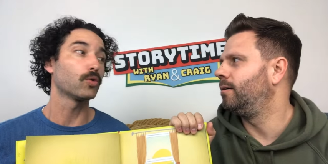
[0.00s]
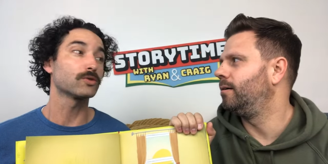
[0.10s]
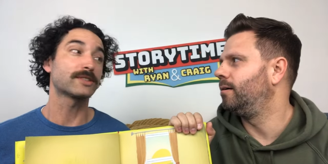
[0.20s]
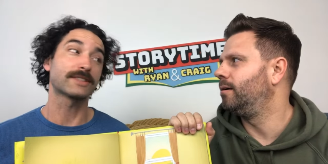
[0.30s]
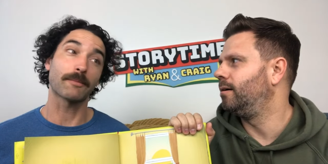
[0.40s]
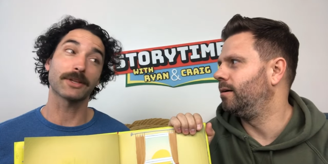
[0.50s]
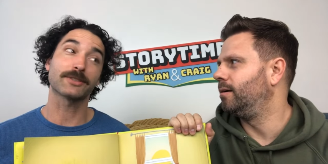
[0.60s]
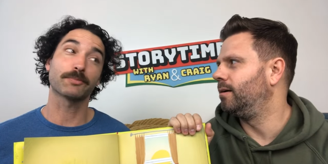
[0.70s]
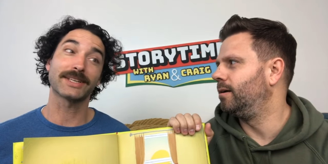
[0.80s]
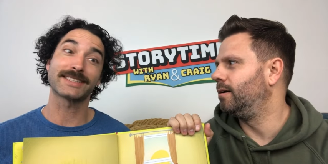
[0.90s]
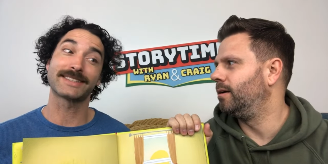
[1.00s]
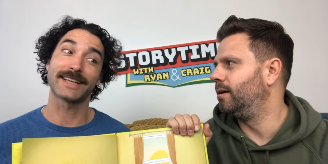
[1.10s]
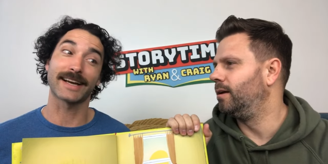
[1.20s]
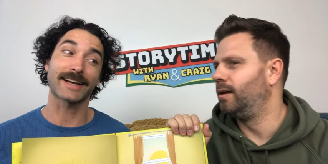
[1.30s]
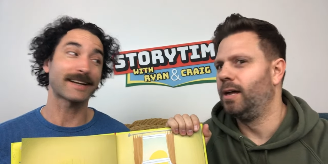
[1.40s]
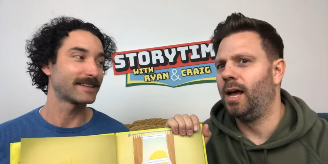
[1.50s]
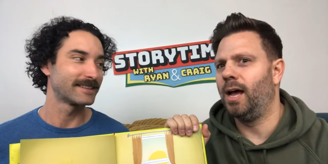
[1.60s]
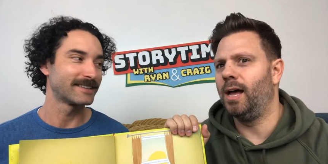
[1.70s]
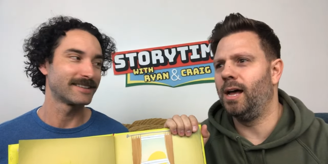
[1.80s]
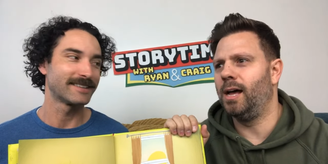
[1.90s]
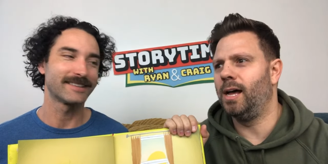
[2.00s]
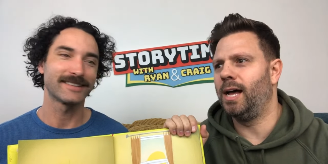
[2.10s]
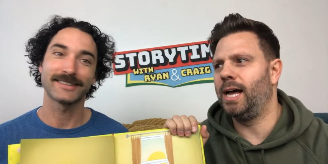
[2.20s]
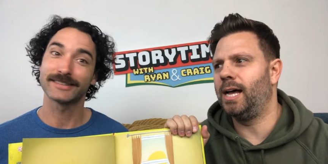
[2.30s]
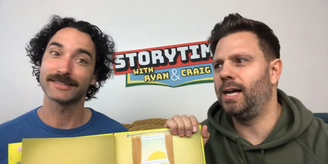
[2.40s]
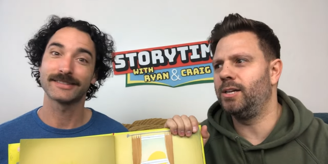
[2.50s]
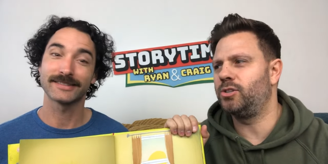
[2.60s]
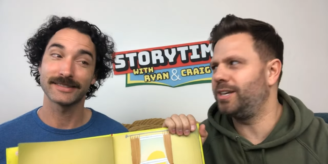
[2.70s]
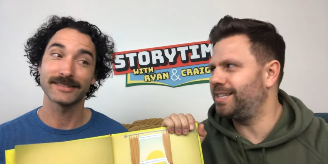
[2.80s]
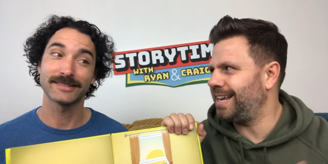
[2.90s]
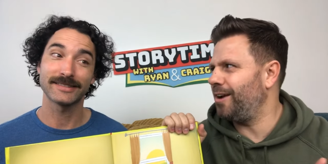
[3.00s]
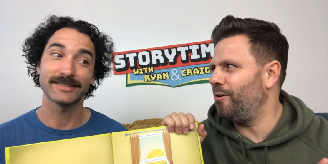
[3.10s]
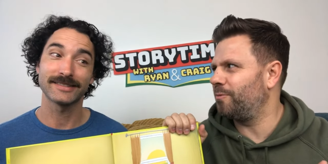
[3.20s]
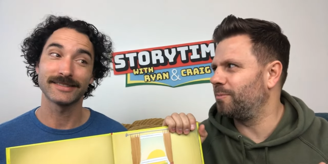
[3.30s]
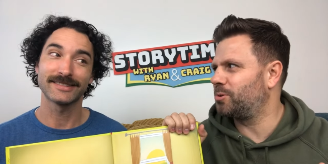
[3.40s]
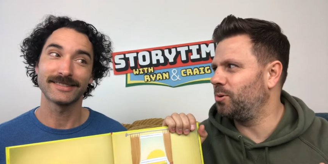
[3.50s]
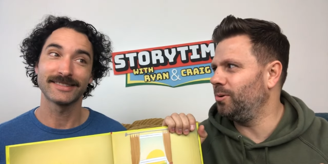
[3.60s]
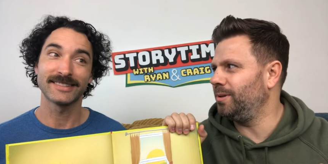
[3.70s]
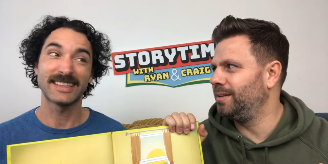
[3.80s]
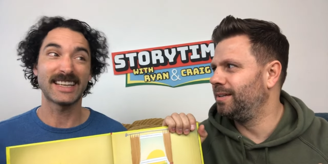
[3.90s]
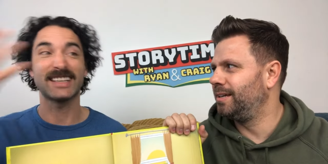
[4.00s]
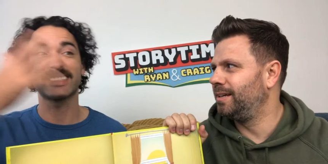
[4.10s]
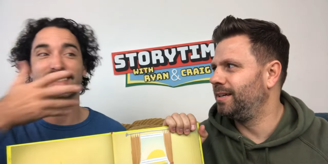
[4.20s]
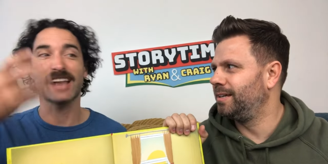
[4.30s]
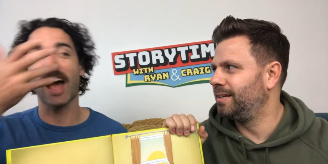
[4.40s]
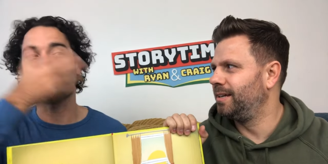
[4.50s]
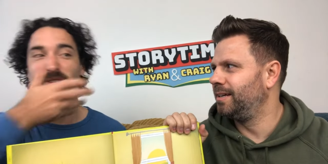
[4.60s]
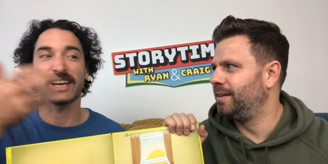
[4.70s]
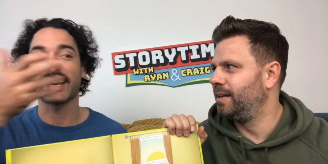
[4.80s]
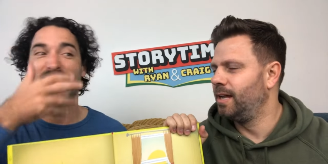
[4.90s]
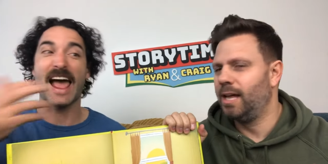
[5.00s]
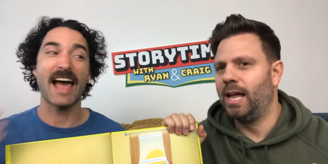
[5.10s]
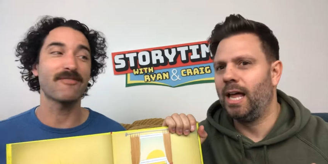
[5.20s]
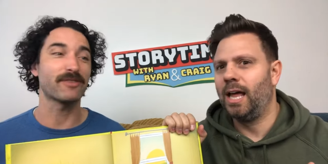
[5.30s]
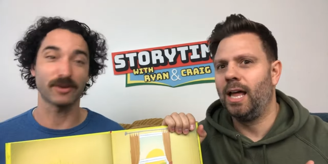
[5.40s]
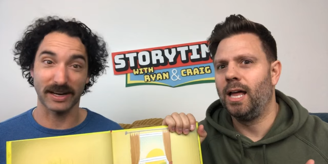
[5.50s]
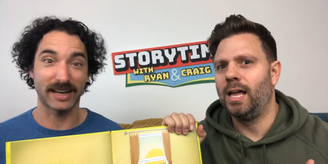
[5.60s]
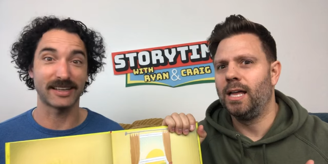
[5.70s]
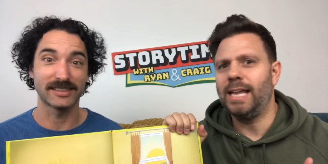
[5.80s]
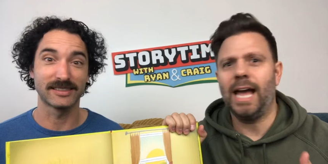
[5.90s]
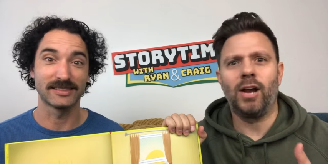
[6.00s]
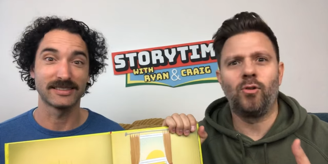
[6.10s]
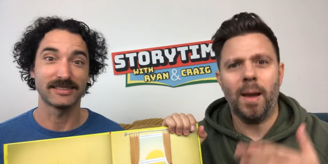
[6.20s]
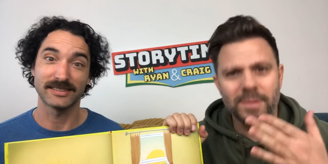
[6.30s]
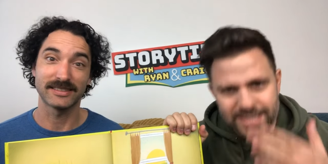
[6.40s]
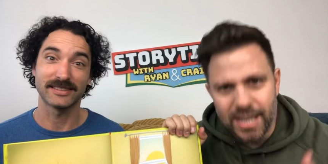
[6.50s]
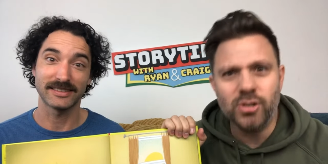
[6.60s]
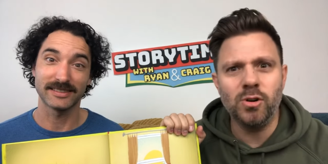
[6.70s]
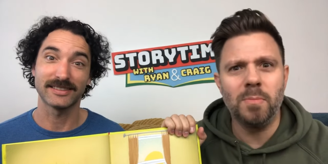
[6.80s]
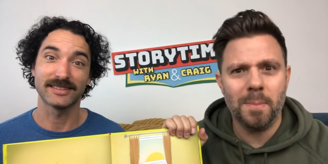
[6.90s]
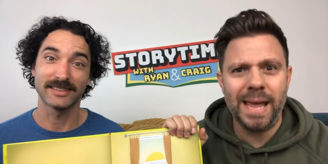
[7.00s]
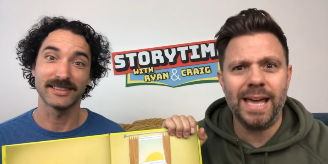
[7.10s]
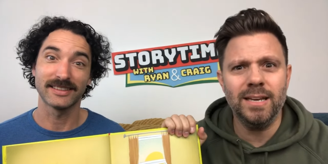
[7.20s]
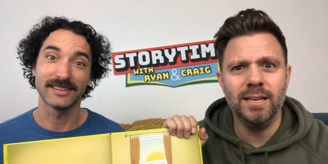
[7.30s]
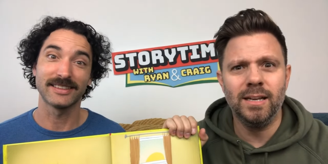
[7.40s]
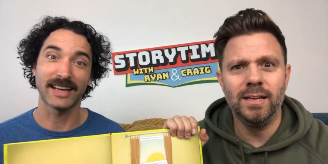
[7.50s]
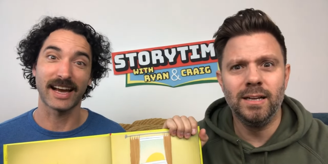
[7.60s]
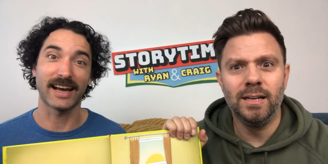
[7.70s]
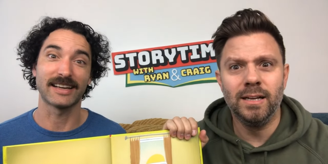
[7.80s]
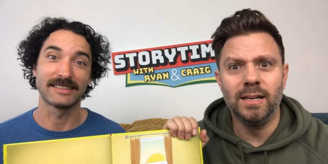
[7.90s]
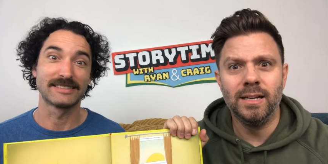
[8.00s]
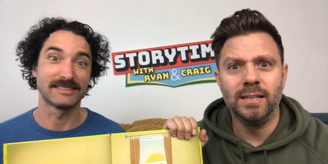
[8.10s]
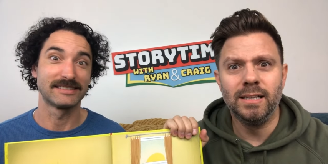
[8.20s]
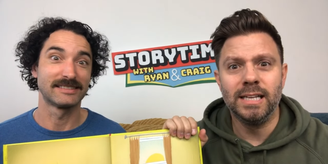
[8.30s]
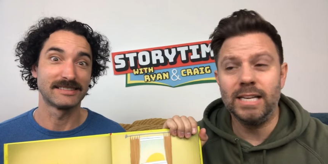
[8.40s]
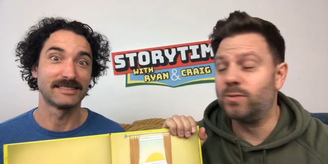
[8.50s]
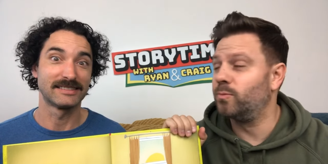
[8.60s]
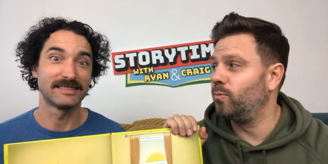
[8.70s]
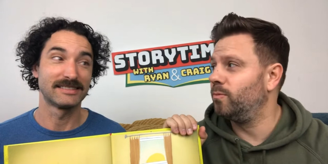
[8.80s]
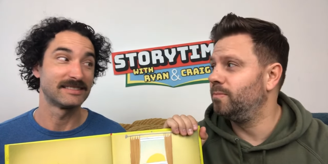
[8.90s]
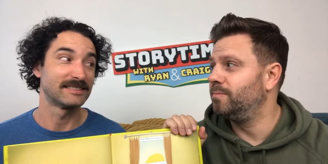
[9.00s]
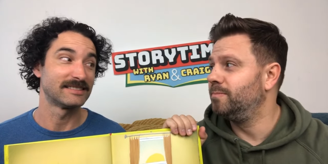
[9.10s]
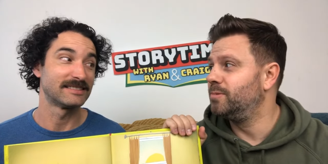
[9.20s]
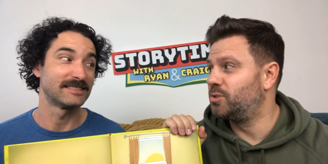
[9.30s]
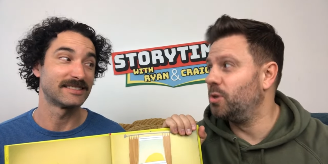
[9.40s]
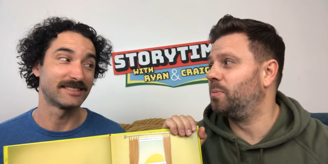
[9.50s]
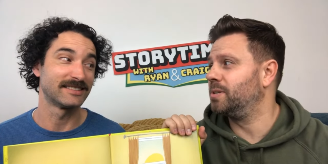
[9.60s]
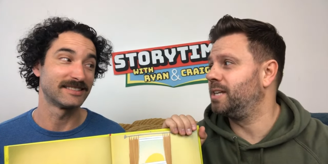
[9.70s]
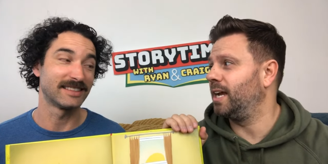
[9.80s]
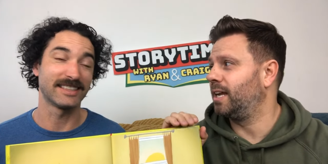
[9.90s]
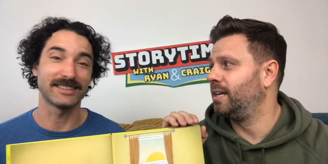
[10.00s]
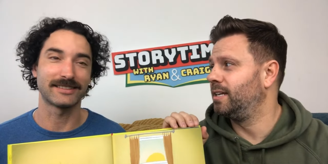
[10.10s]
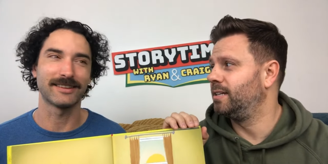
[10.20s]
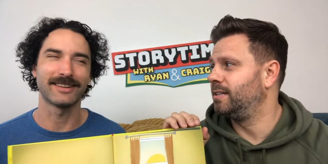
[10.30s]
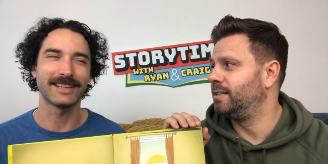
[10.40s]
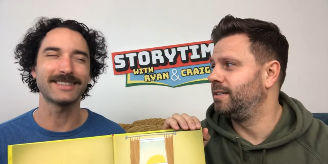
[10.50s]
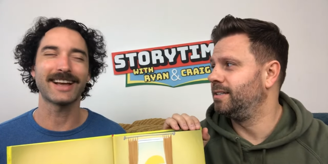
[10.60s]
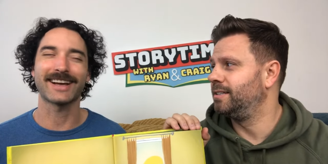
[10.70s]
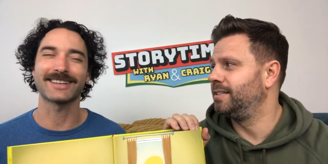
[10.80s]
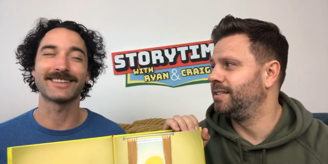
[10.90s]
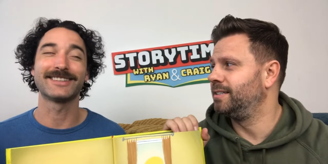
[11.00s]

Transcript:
Speaker 1: Simon looks pretty sick. Uh, should he stay home from school? He is not running everywhere.
Speaker 2: Yeah, grab a tissue, my man. Yeah. He's super sick.
Speaker 1: He's he's like